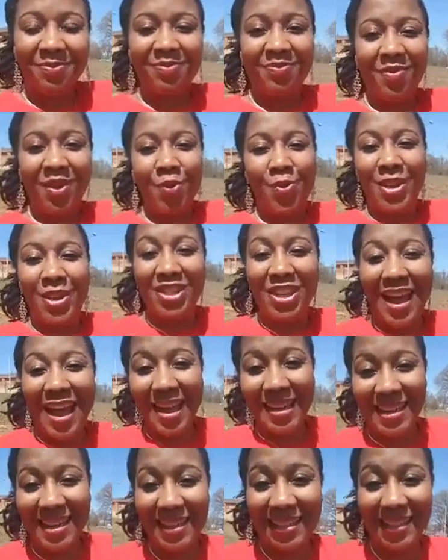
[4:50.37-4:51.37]
Which
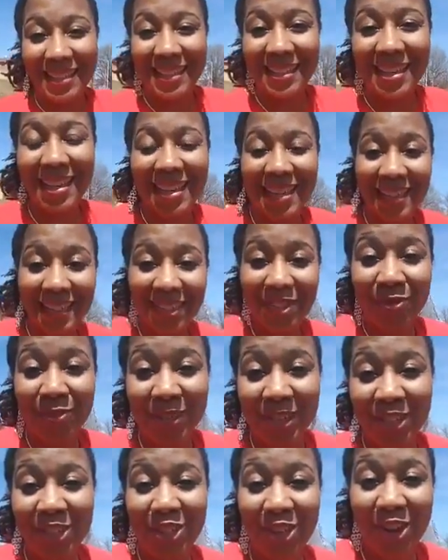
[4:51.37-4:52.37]
I need the sun to
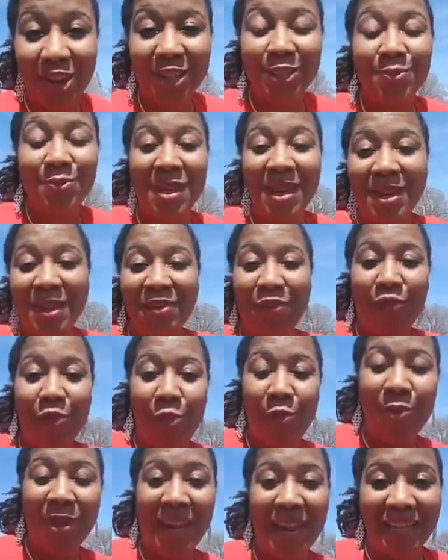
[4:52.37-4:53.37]
recharge me
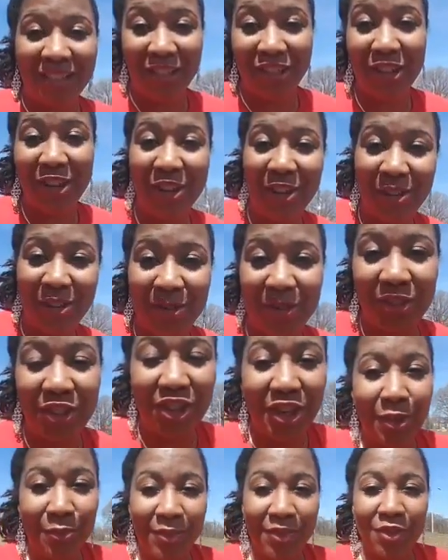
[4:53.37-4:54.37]
for when I
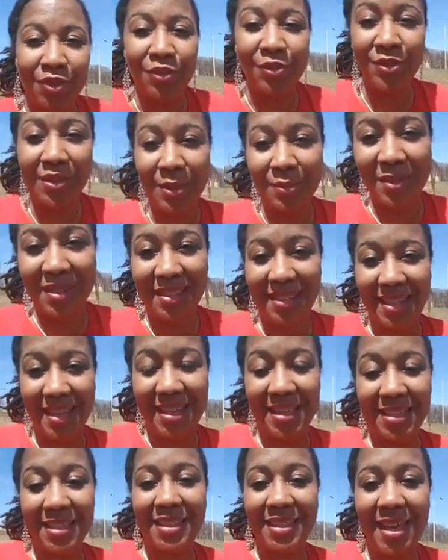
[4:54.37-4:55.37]
share with you some of the
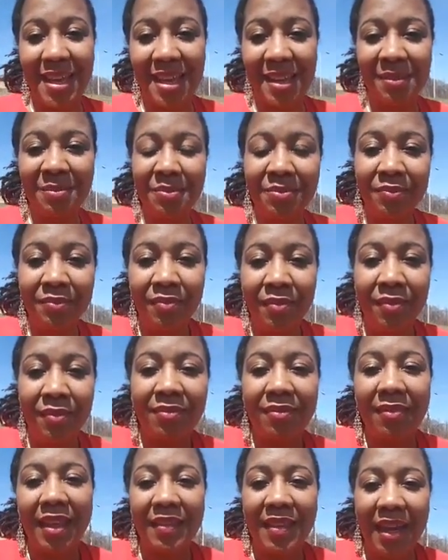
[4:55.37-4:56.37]
things that
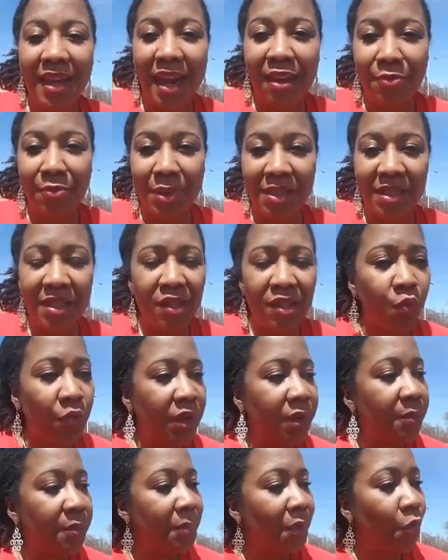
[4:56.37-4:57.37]
I've been dealing
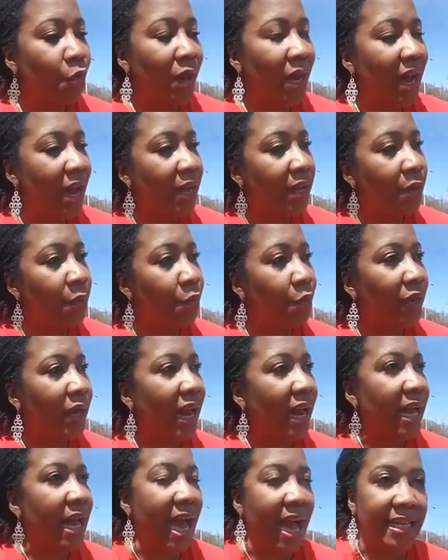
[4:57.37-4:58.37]
with. But what
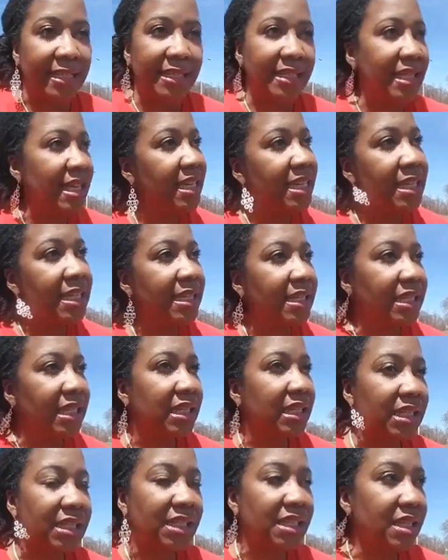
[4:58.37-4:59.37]
I see this
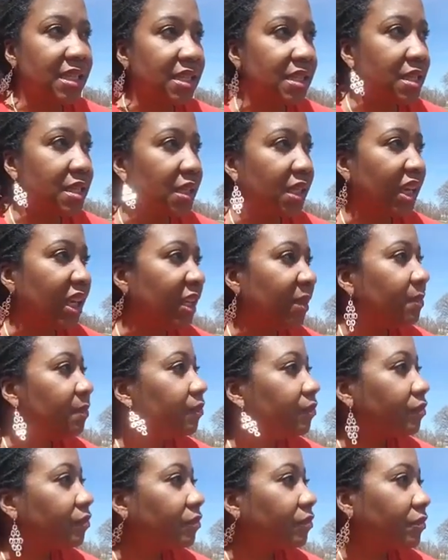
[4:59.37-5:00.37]
consistently
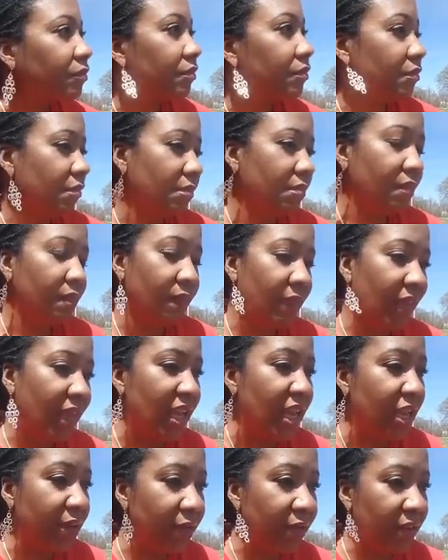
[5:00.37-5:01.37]

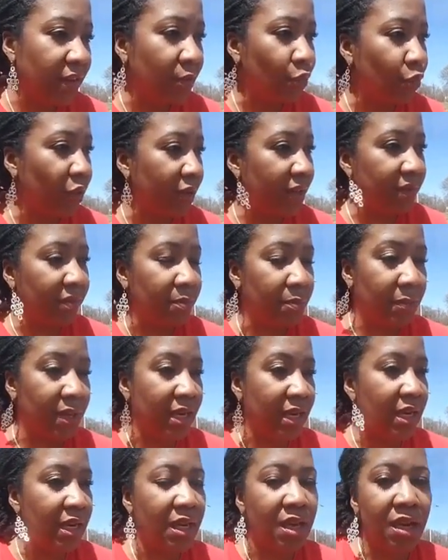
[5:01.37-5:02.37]
even with
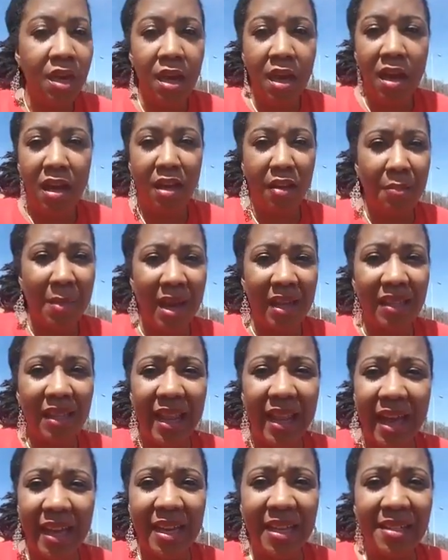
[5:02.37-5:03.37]
many of my
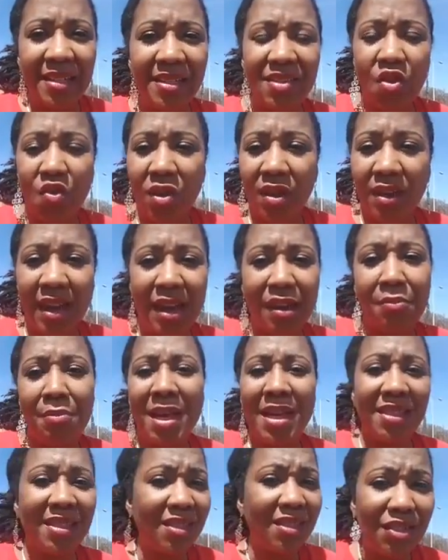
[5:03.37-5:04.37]
clients or a lot of
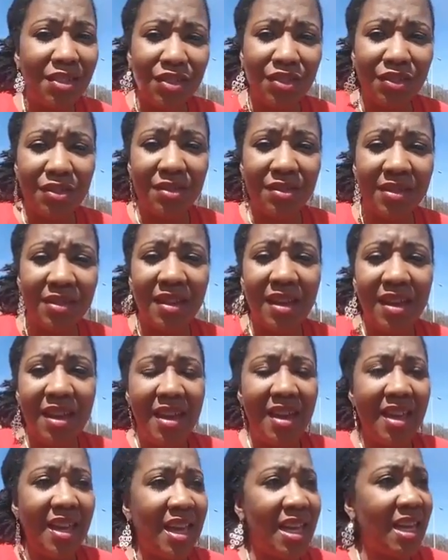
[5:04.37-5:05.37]
sisters,
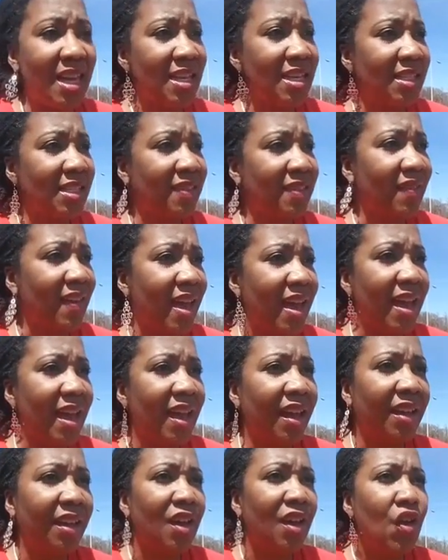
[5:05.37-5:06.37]
is
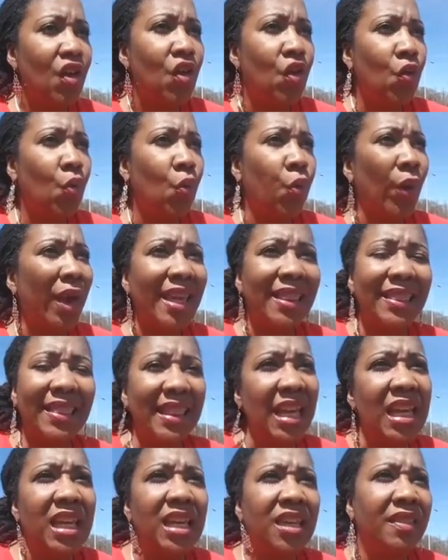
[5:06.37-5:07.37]
that we
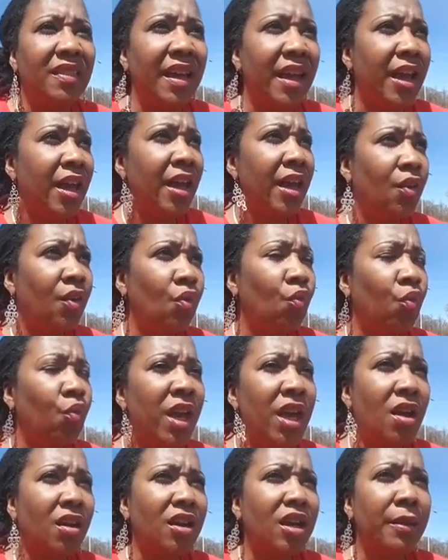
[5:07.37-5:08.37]
think that
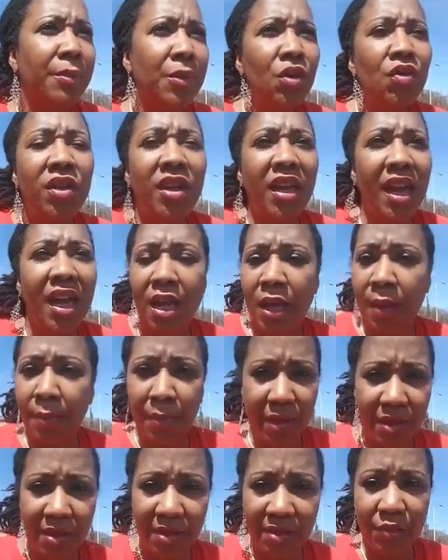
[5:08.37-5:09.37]
we are communicating
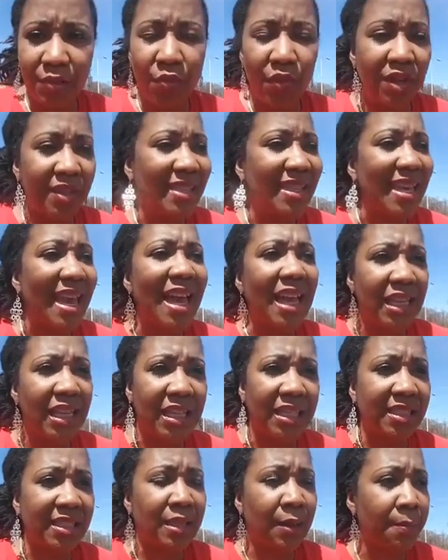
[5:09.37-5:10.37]
because we're
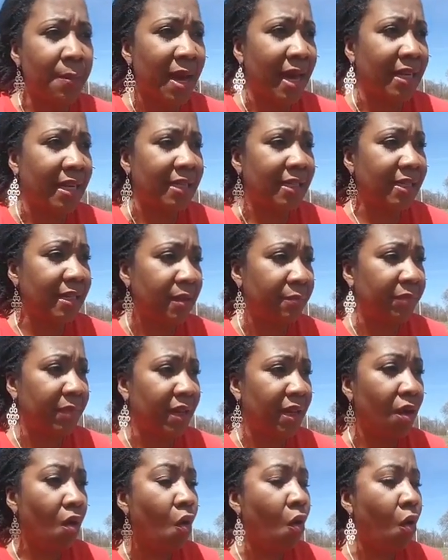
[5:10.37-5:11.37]
telling somebody
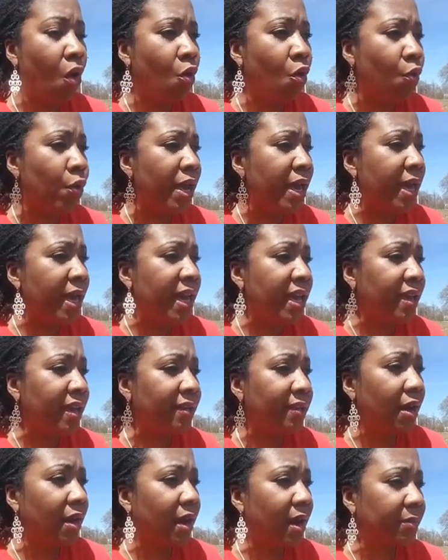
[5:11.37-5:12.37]
something, or we
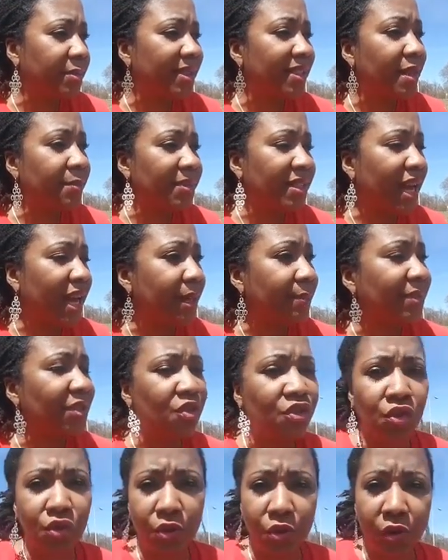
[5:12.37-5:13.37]
sometimes
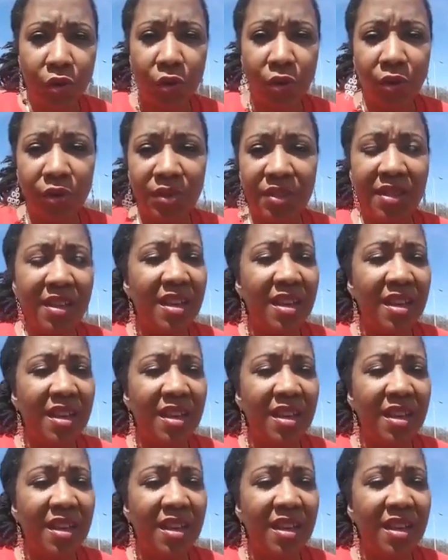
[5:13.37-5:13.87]
good girls